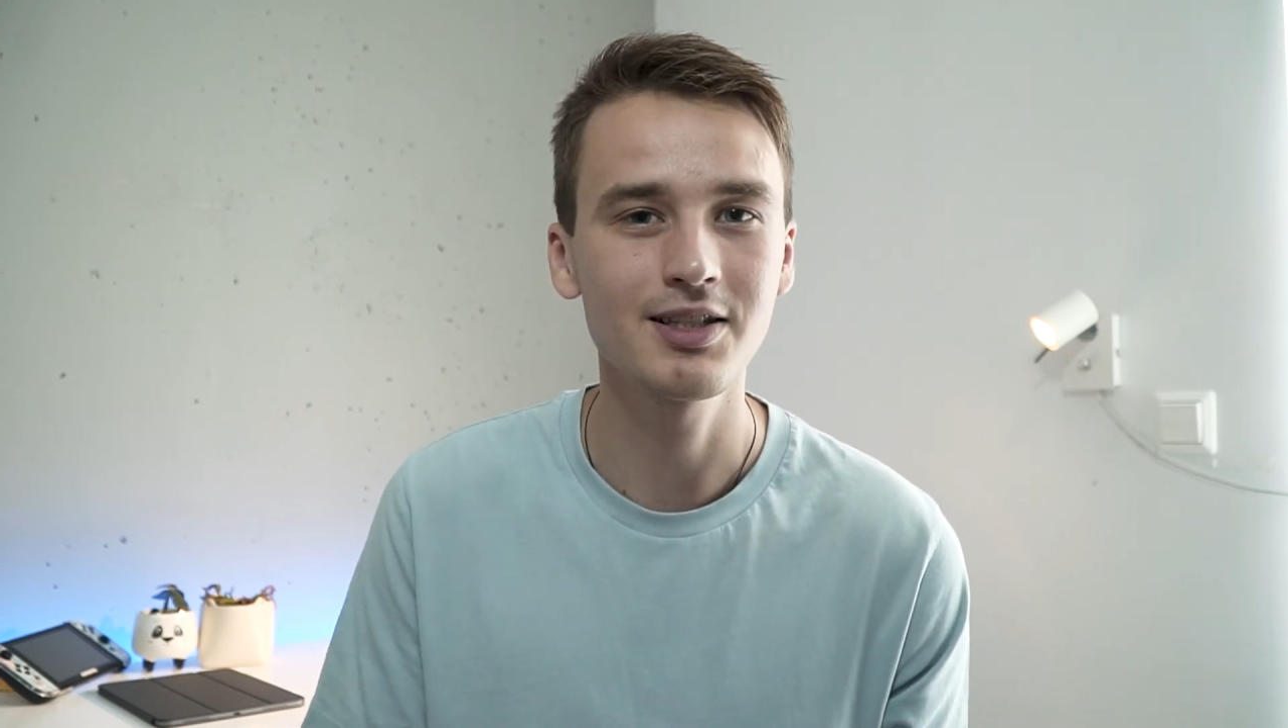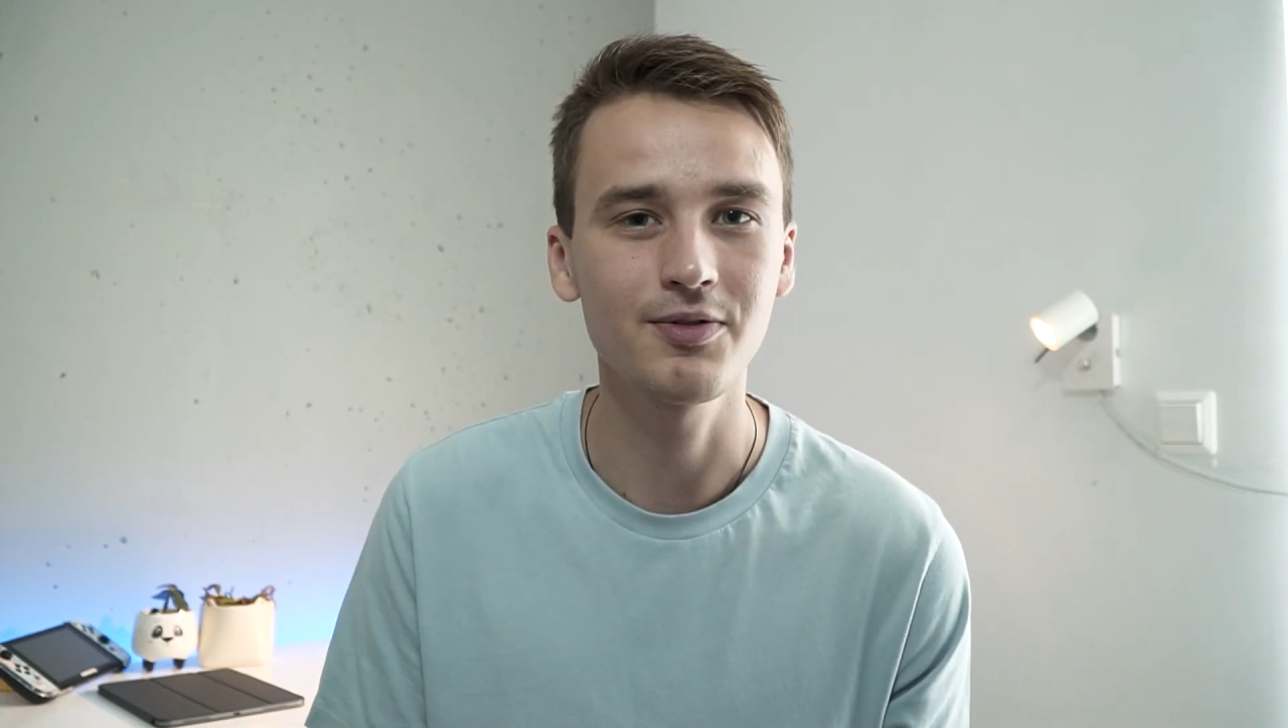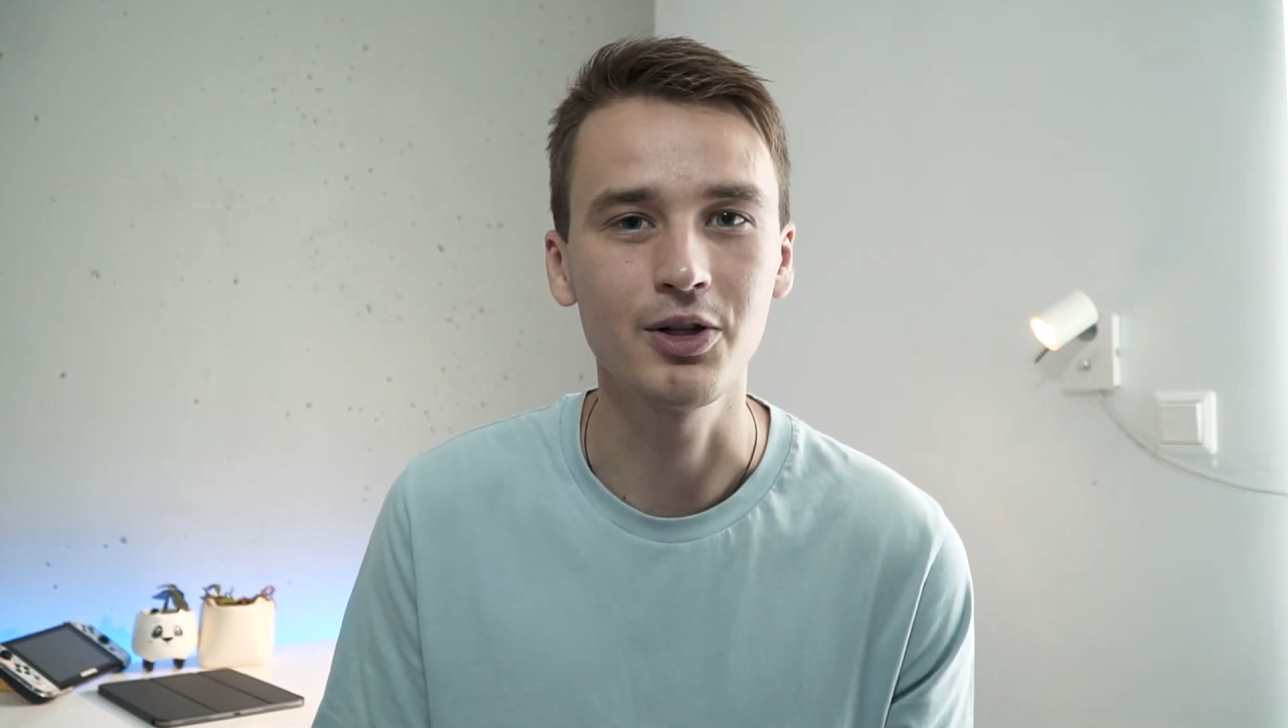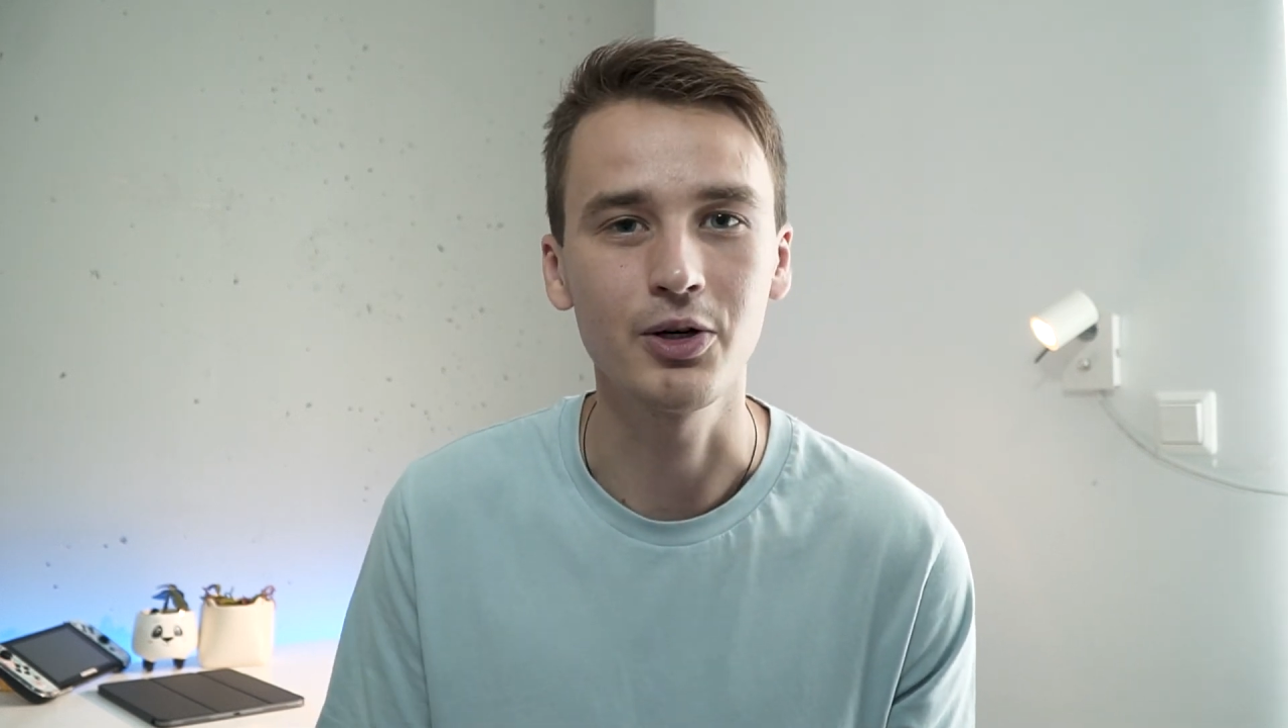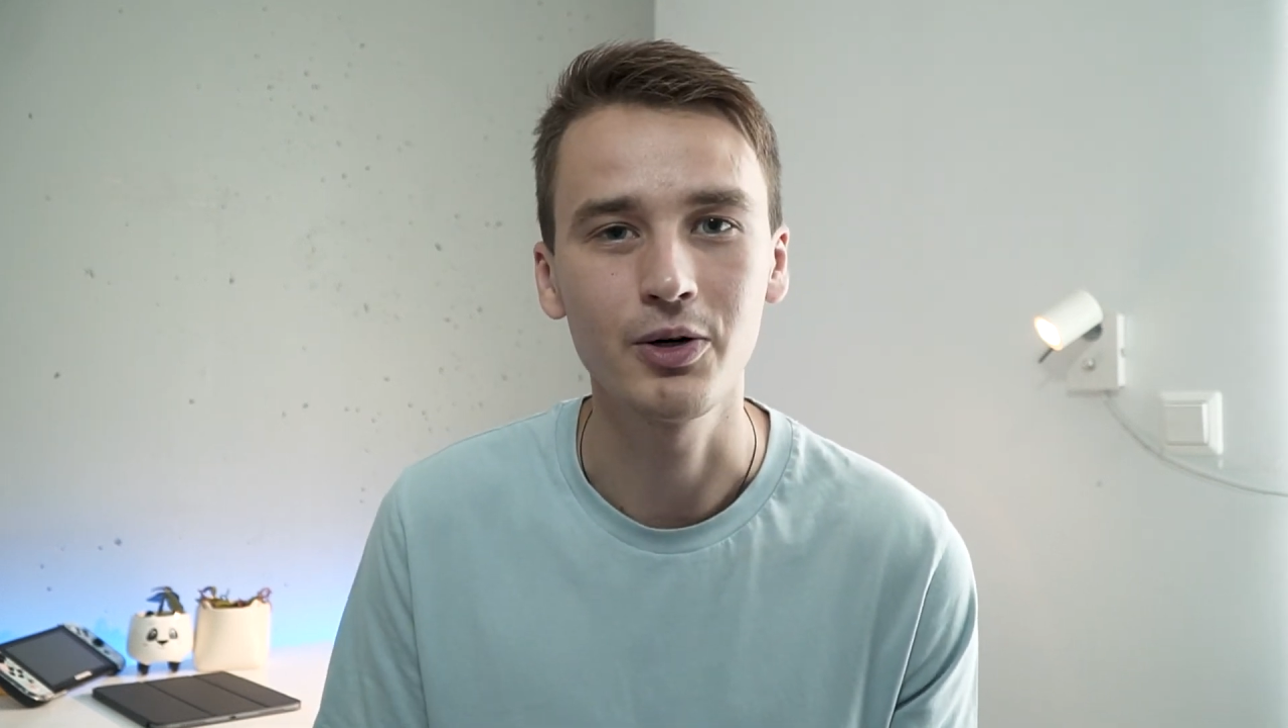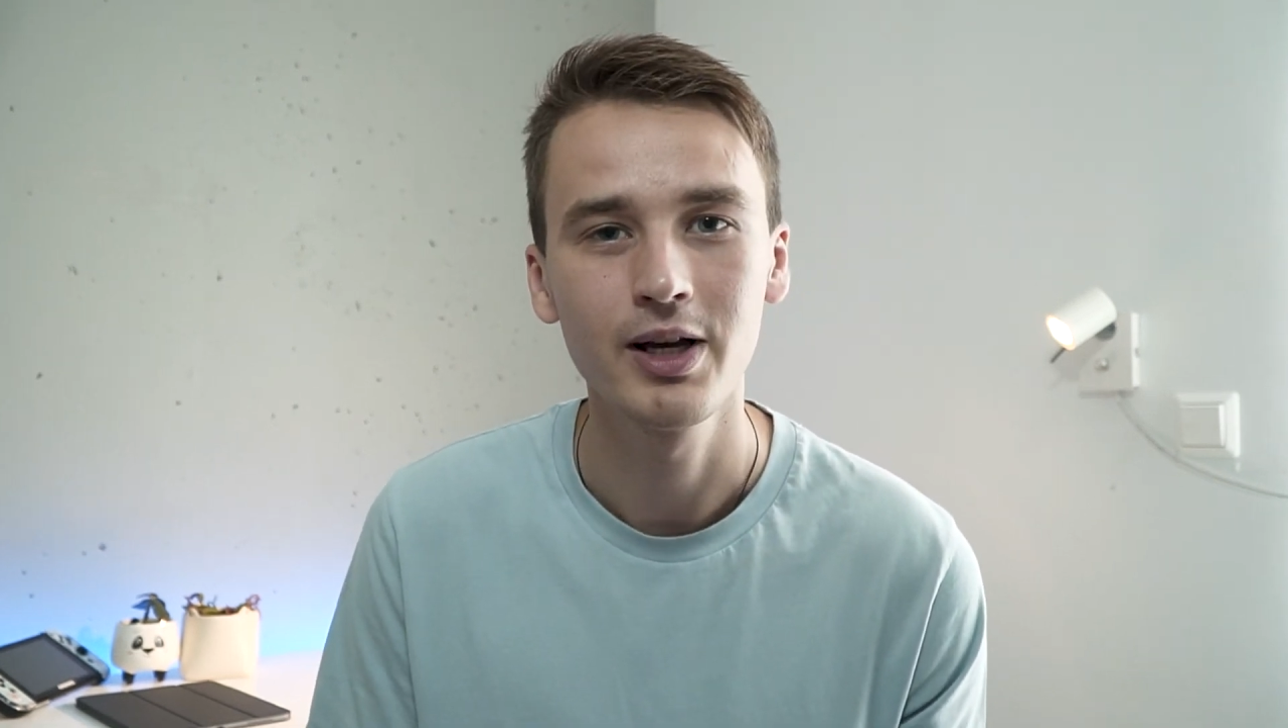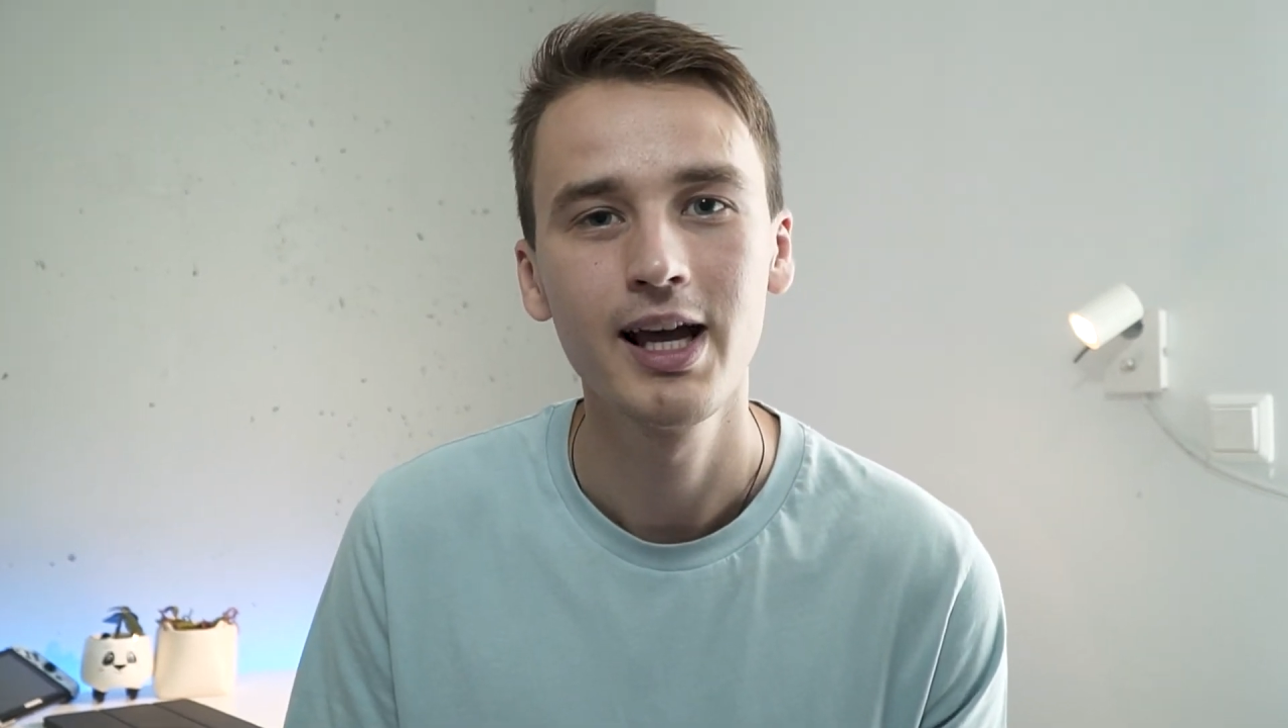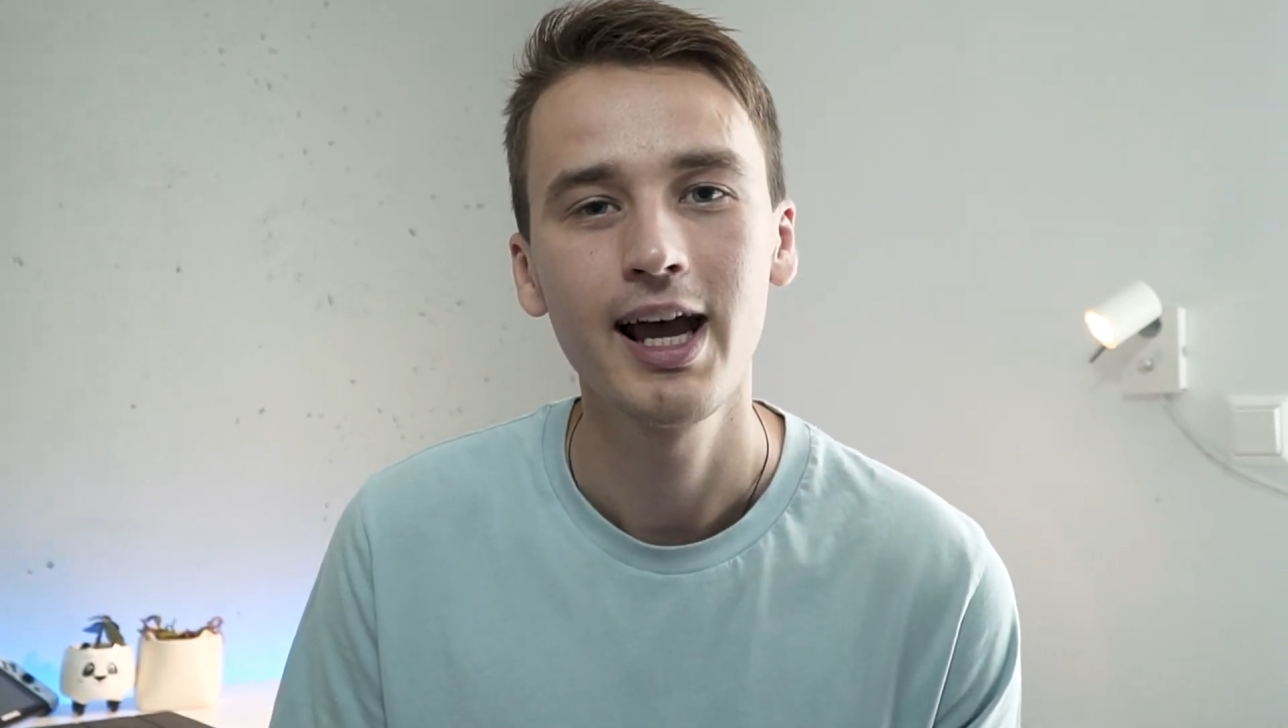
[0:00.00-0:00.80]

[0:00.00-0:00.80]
this video.